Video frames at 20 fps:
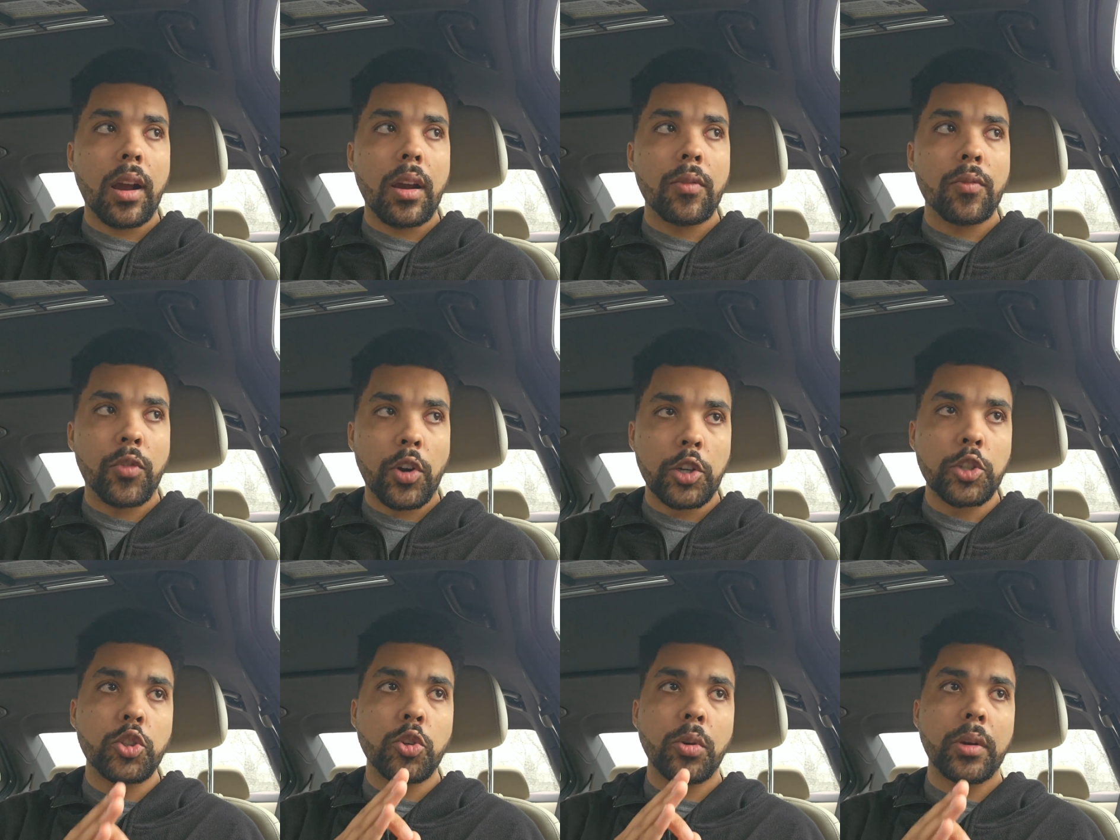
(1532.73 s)

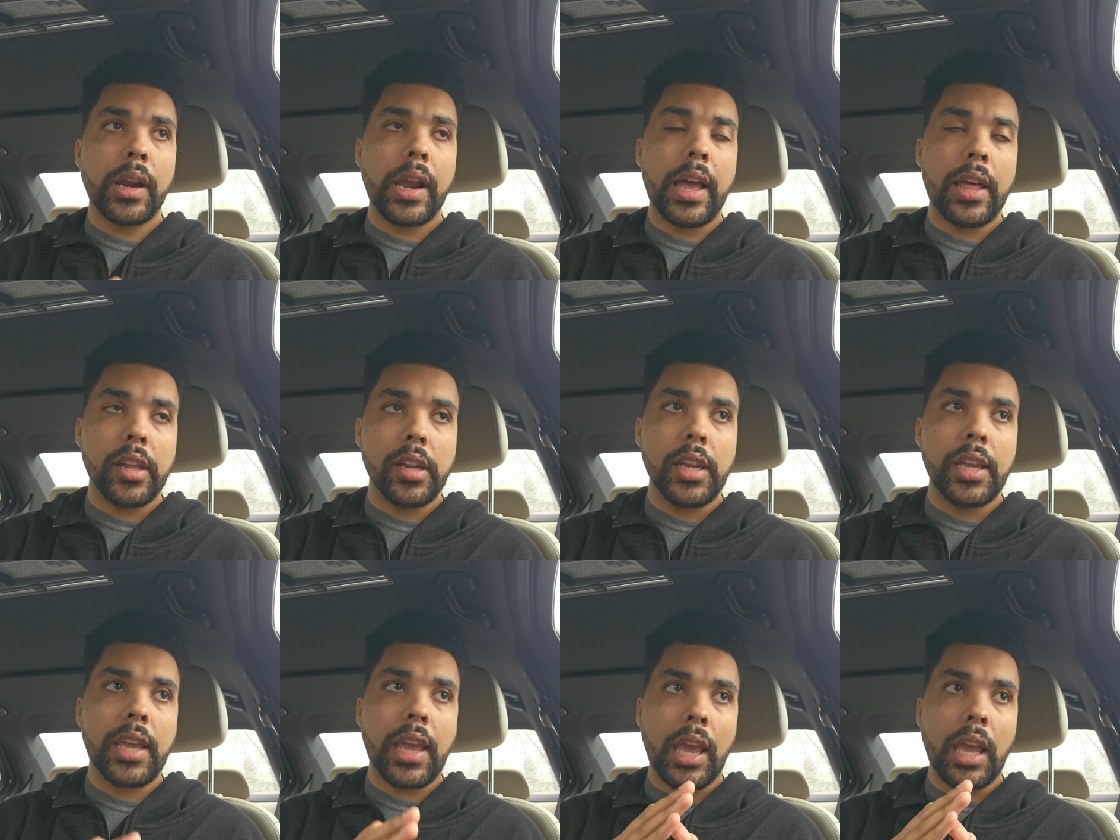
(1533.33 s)
virtual
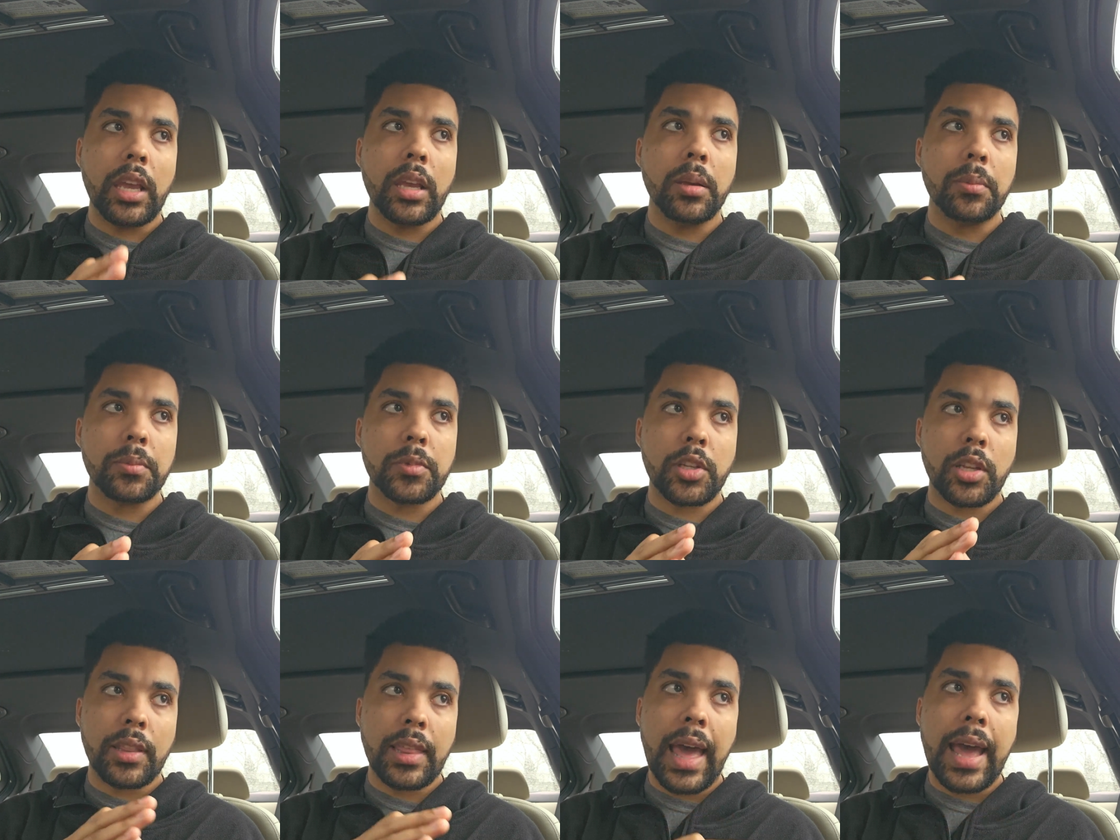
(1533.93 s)
reality came
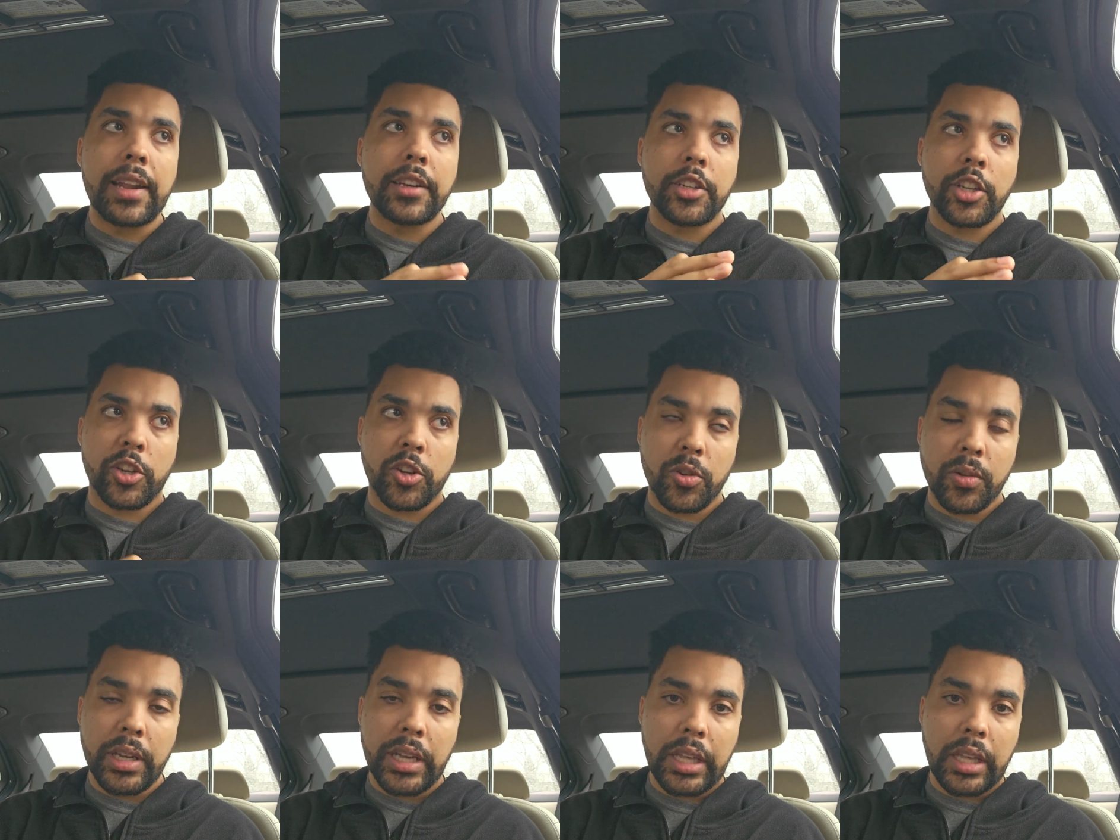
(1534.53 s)
to that
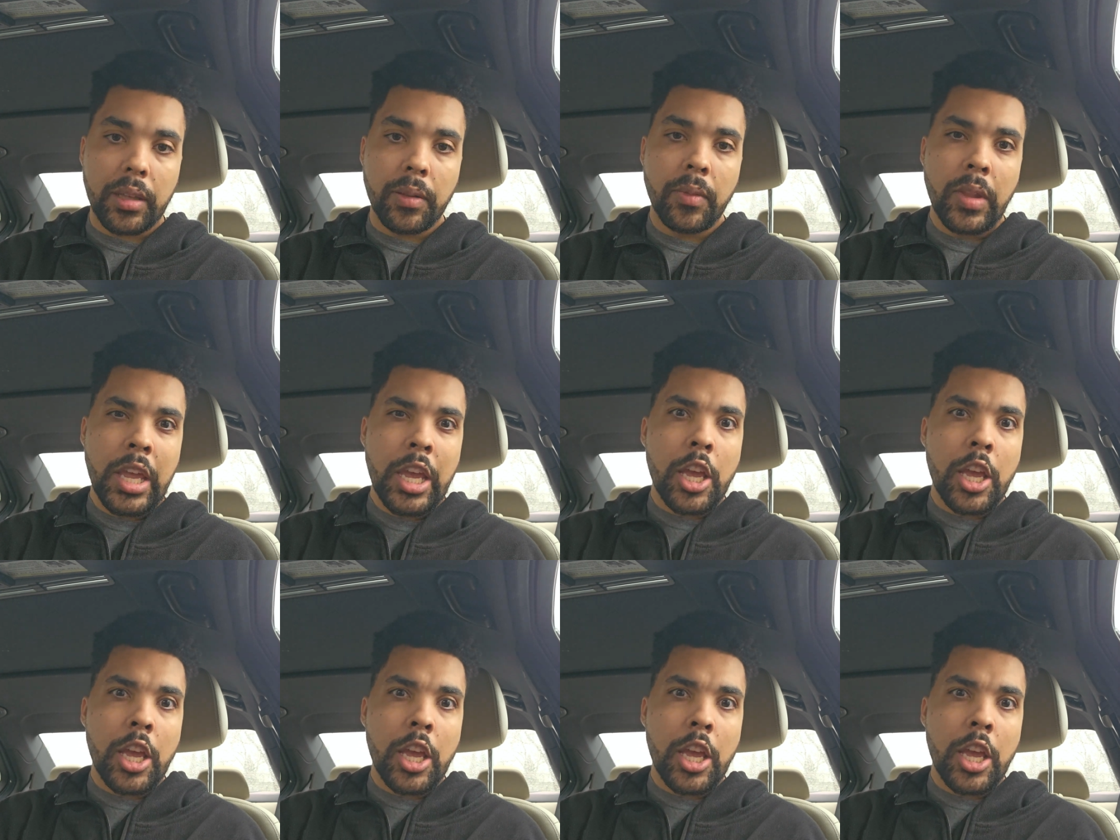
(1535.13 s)
degree,